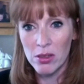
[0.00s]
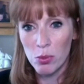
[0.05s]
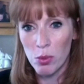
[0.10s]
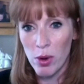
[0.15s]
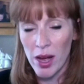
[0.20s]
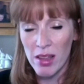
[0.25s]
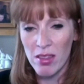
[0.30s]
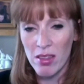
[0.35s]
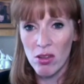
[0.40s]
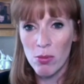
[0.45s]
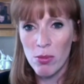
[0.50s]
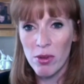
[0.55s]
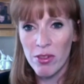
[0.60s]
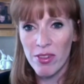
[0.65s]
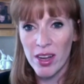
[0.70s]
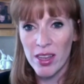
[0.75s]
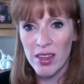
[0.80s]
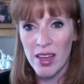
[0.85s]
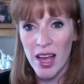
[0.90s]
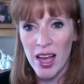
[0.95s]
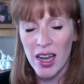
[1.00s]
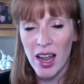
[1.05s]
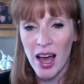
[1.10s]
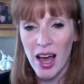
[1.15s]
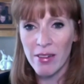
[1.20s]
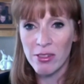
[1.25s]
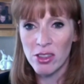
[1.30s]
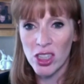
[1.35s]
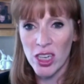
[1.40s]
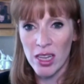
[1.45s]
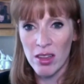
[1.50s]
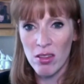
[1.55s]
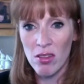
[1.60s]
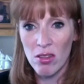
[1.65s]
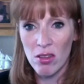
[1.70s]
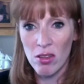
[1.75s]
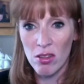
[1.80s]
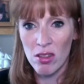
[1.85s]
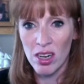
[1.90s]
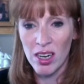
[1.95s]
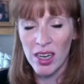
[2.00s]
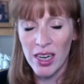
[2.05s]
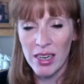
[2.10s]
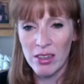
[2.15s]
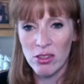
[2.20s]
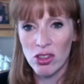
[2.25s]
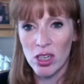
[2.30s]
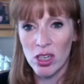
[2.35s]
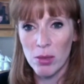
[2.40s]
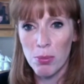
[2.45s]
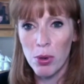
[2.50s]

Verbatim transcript: where some have had their life chances literally